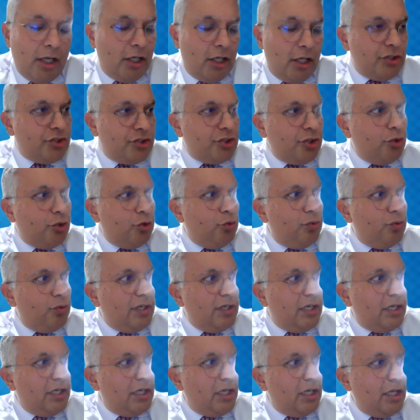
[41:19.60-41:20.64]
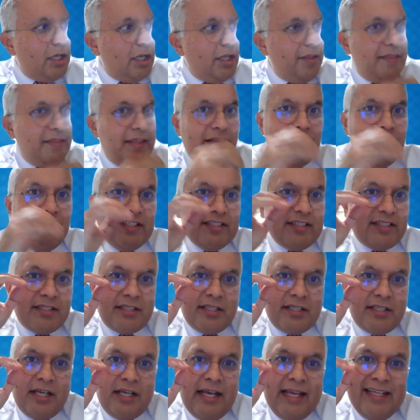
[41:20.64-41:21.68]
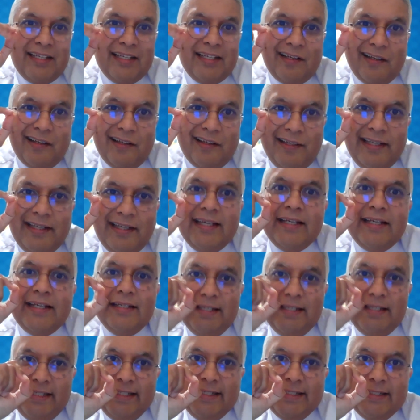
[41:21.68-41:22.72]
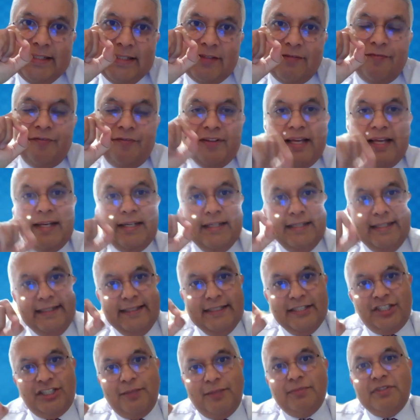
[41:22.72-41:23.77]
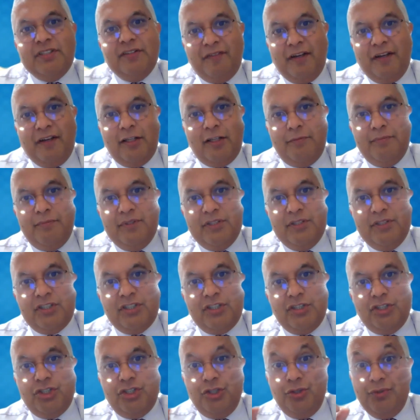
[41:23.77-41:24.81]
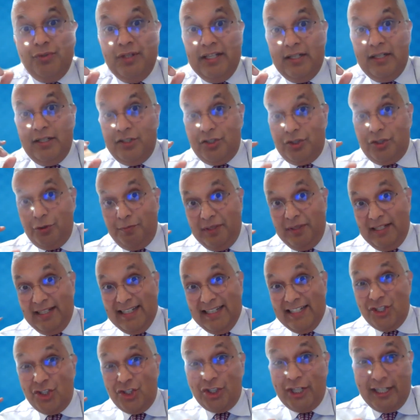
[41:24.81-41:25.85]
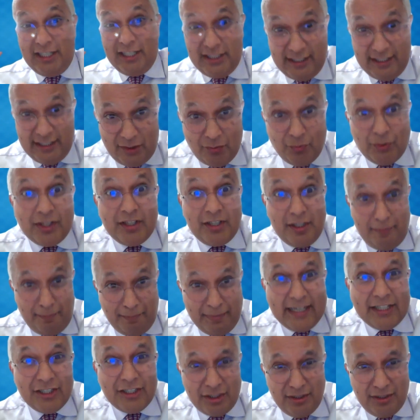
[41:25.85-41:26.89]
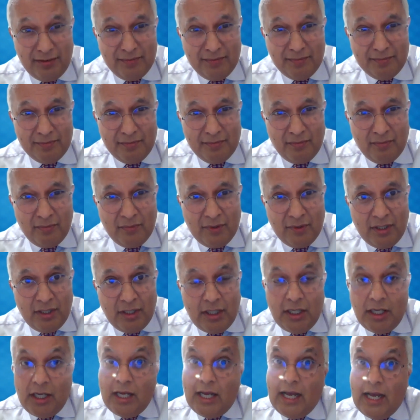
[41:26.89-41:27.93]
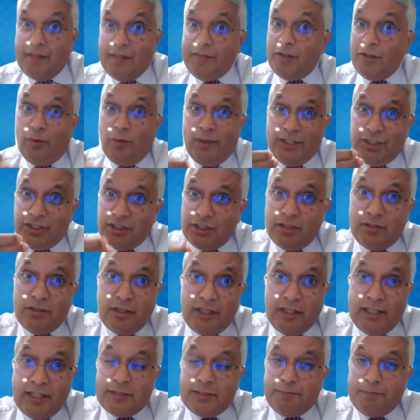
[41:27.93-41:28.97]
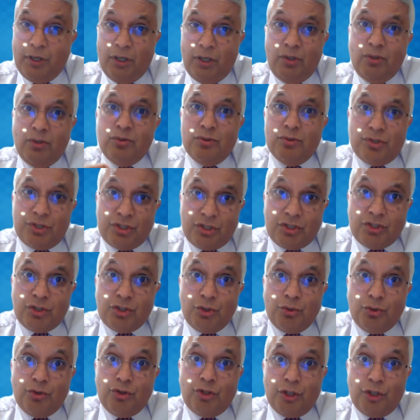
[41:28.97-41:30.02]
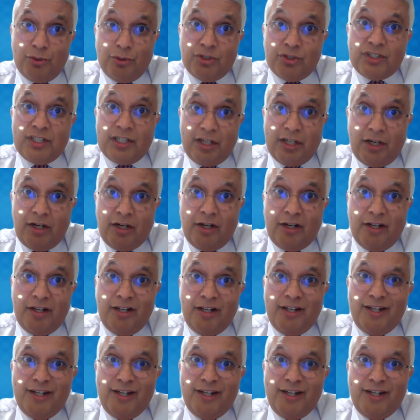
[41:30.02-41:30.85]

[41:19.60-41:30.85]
So there is a clear need for that leadership development to be injected with compassion. And the question is posed to those that are